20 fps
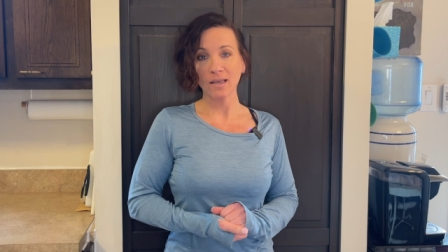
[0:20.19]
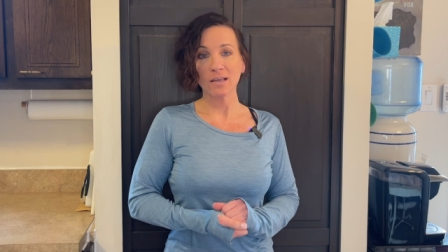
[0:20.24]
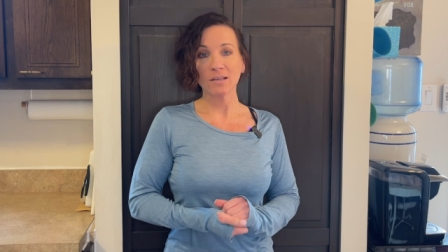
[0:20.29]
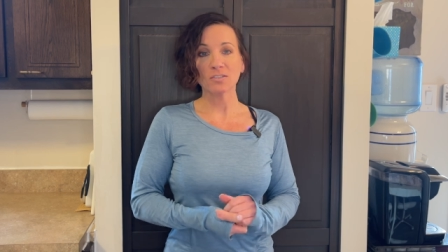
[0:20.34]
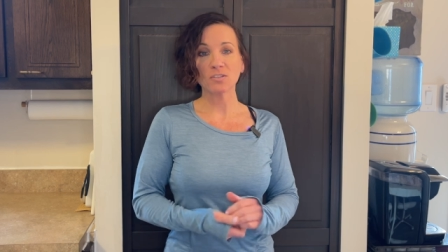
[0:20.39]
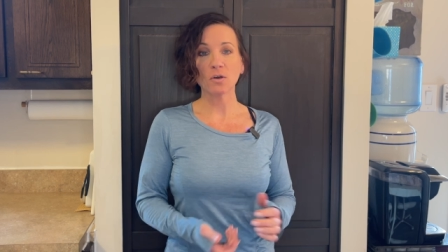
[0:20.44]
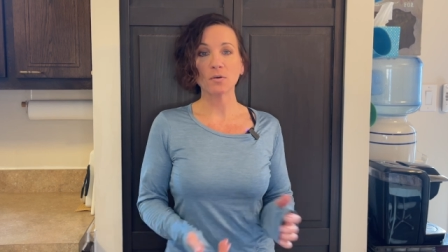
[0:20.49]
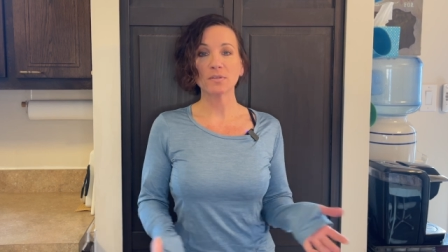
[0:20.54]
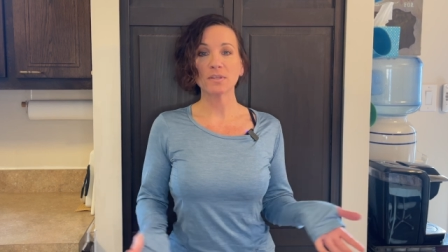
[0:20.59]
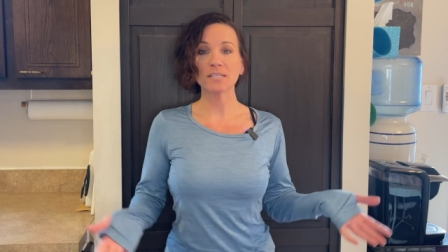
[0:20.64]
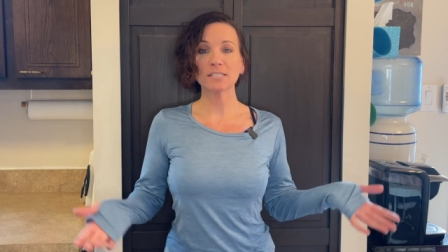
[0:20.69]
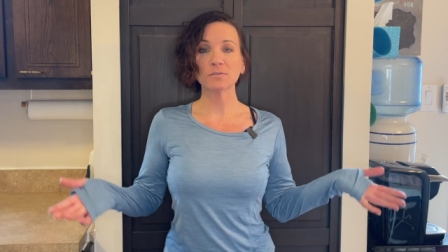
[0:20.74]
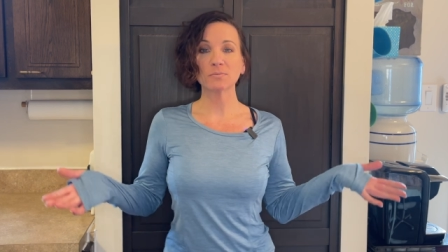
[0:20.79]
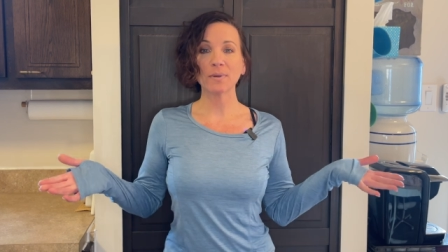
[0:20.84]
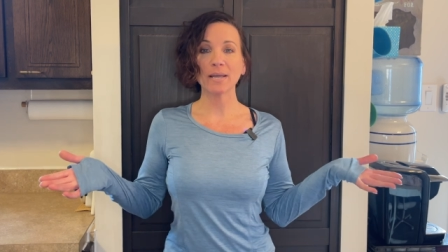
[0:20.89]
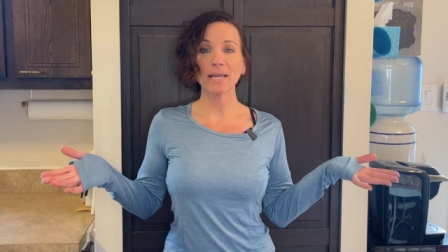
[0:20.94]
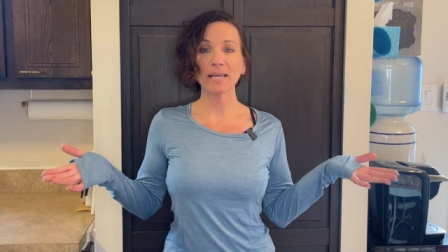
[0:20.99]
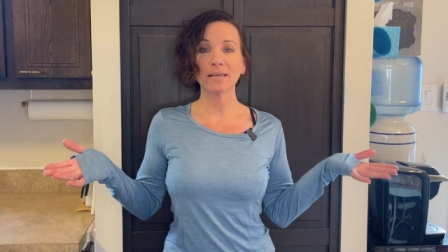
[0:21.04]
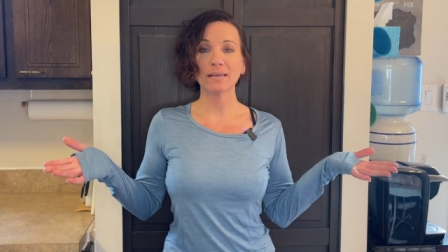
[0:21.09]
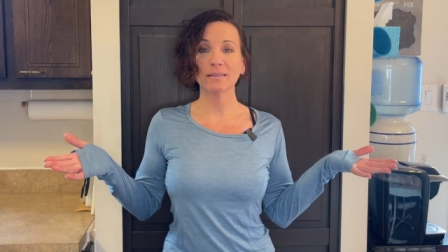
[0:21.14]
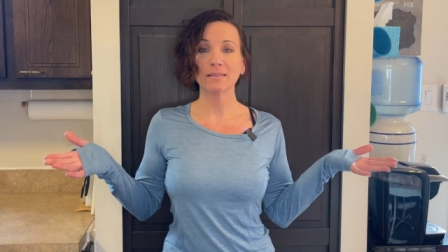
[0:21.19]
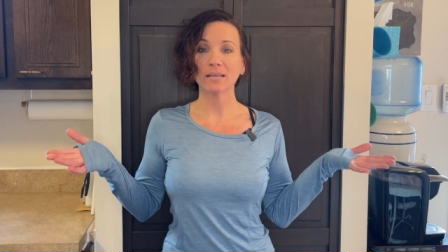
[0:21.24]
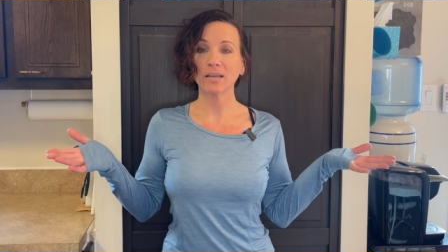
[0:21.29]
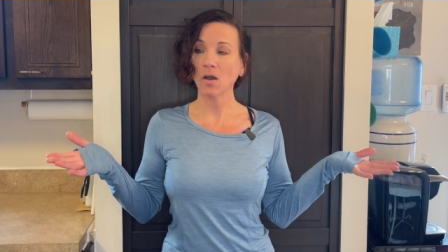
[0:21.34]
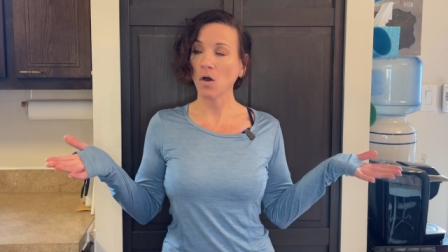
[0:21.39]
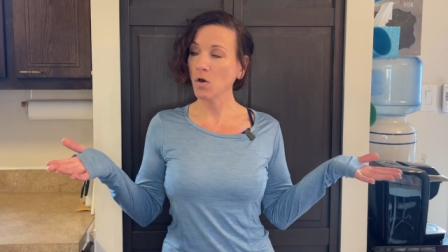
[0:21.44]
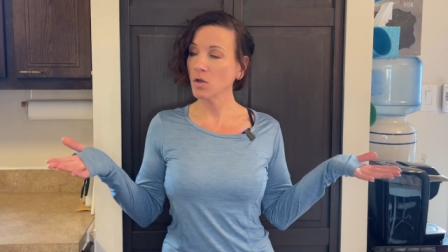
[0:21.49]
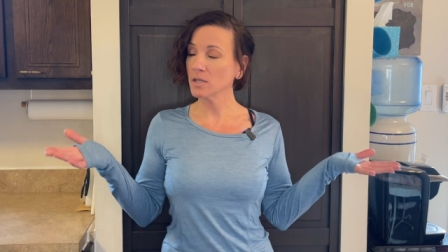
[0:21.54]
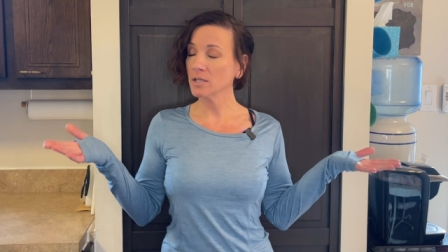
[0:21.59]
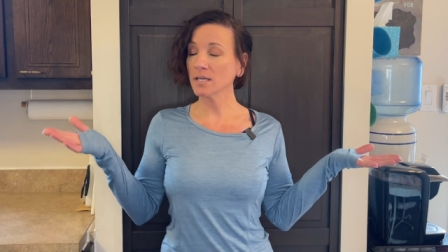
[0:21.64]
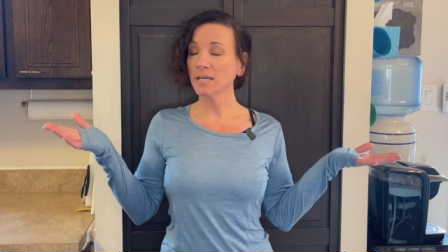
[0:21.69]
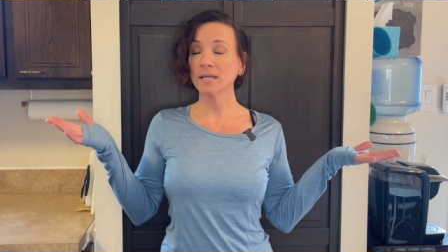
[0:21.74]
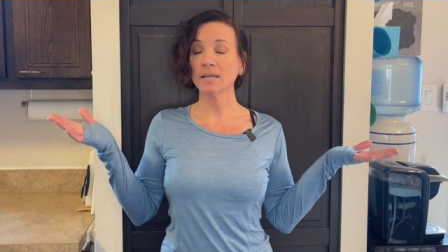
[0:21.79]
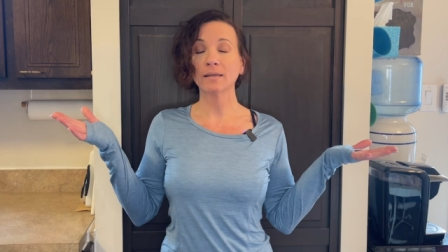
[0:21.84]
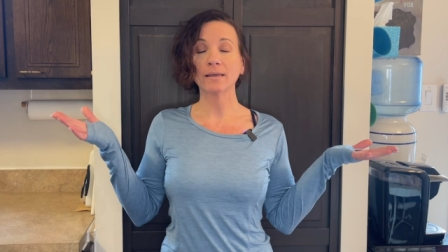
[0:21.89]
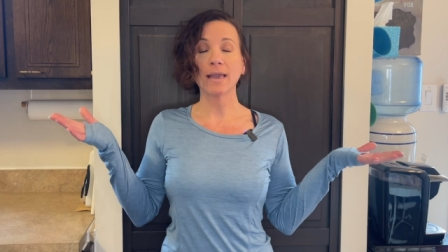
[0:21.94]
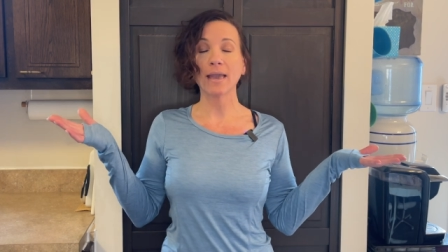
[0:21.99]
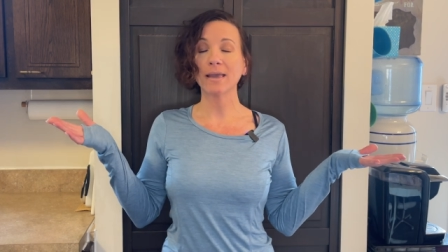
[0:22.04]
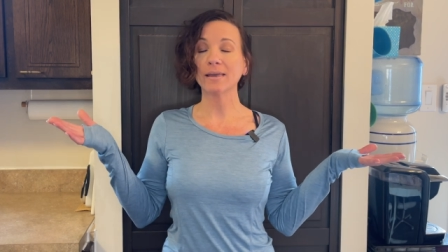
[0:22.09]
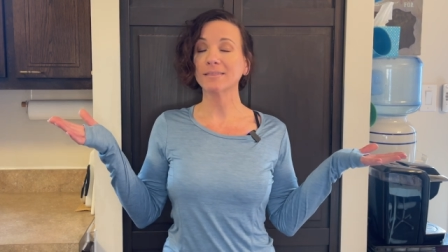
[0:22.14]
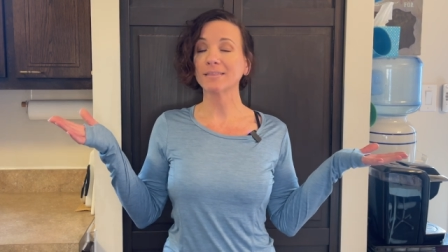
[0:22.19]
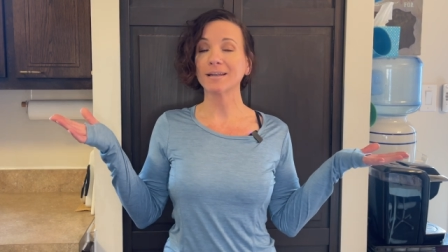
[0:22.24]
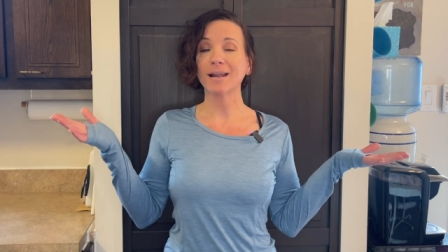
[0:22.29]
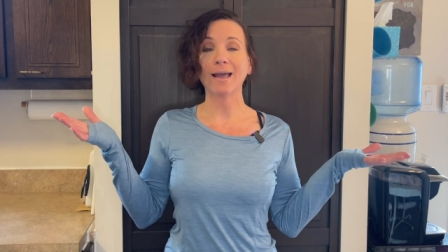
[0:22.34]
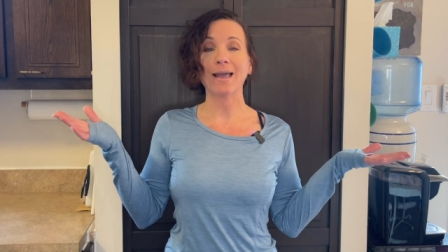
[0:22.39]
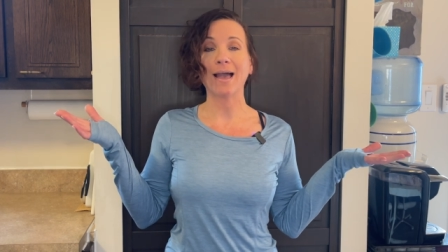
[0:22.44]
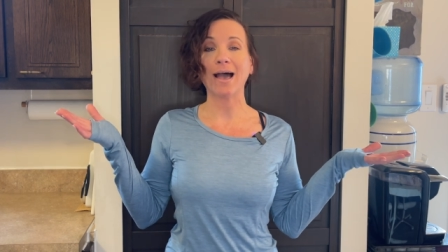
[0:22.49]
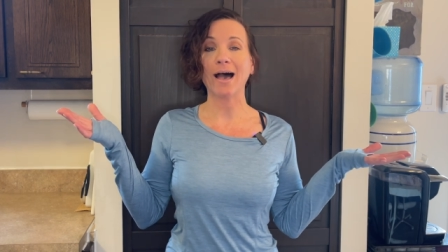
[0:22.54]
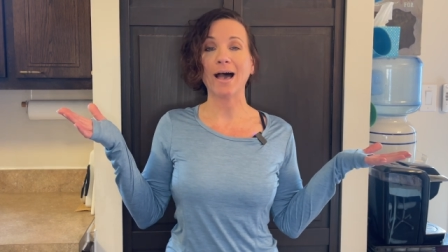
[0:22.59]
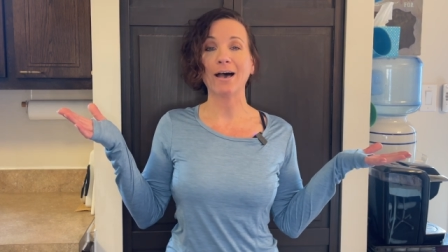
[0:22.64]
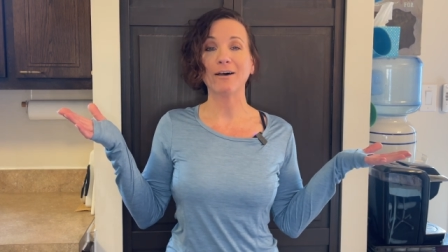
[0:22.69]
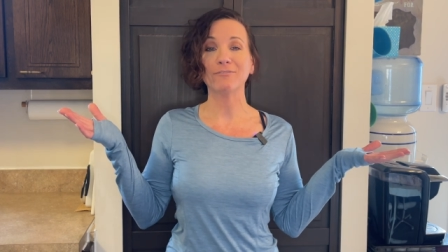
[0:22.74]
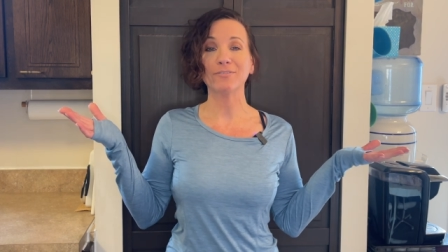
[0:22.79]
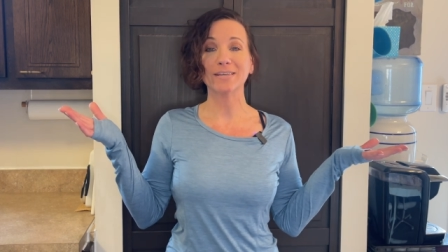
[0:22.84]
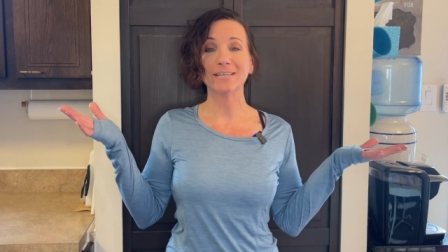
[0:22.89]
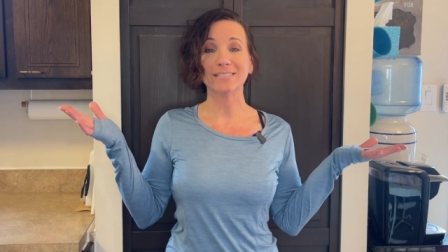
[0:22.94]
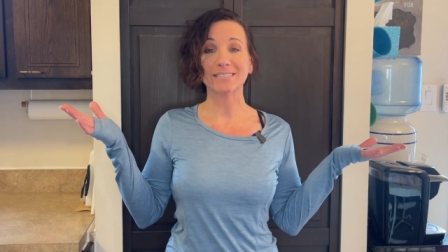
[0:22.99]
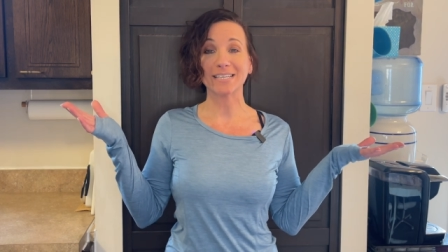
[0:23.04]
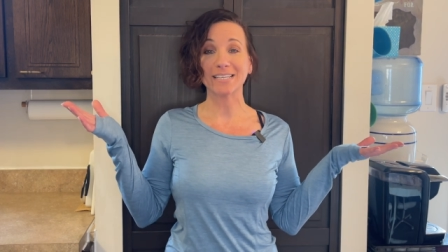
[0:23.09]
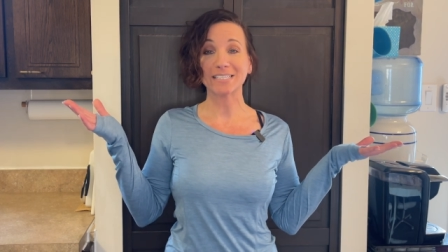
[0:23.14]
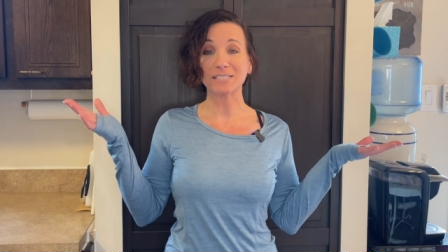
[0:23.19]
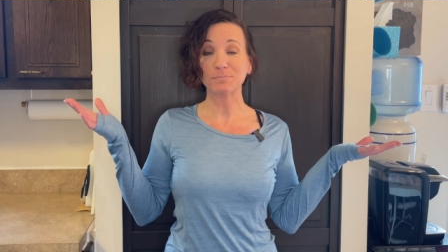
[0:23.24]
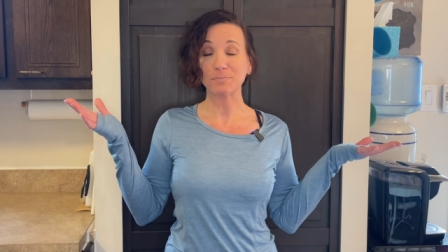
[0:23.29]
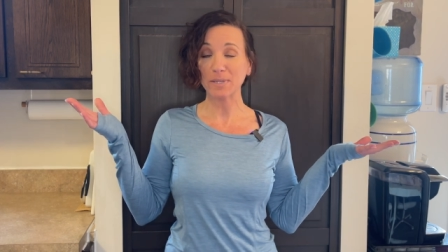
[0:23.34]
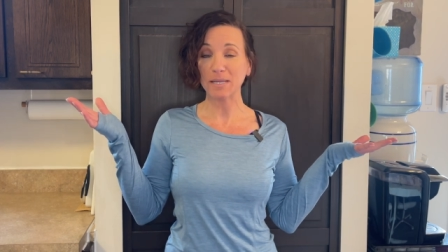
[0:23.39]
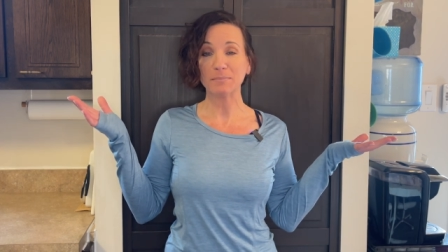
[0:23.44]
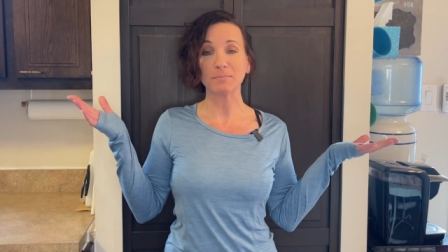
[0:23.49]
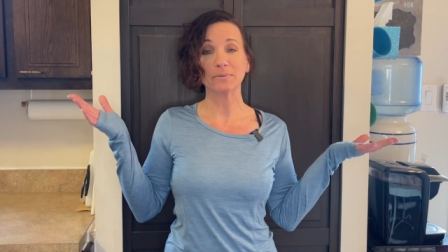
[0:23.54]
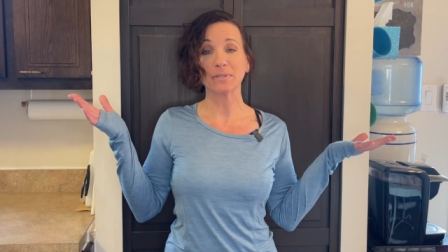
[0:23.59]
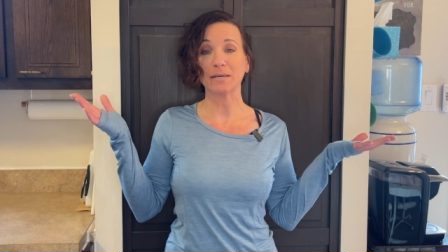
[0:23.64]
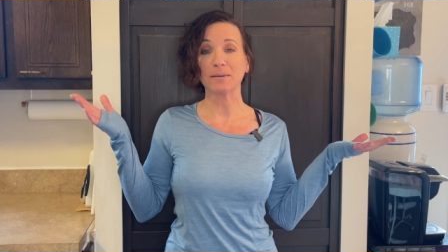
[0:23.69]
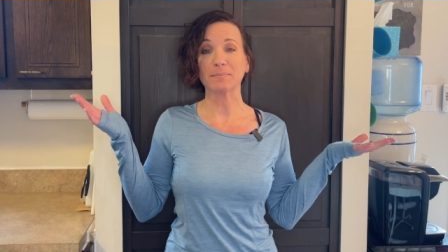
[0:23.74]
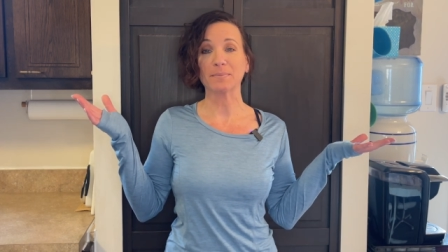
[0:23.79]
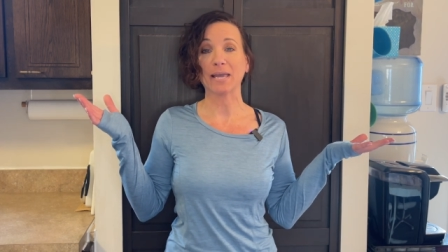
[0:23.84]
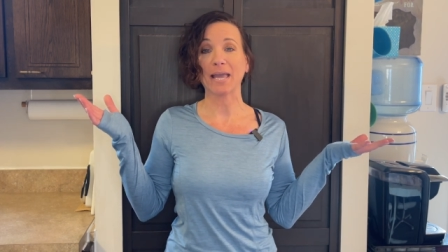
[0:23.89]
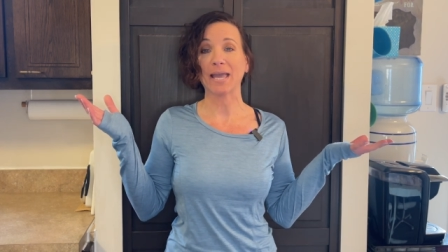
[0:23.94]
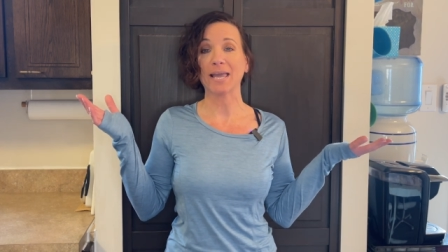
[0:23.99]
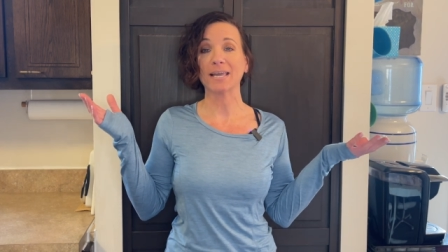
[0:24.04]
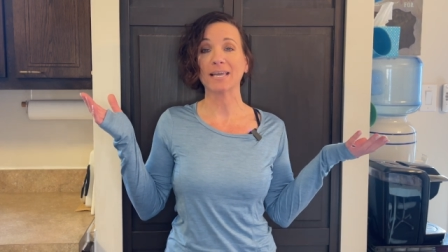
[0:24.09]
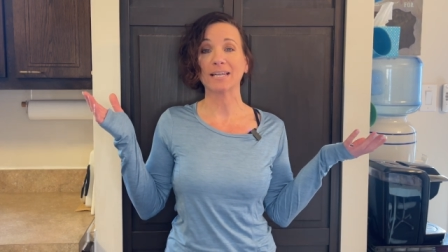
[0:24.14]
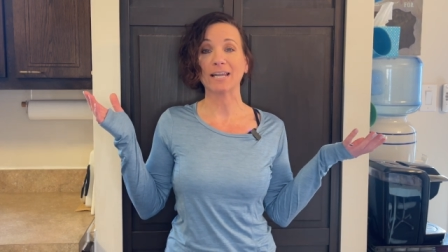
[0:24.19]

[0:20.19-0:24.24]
So this week, the only cake that I have is this Plim Plim cake,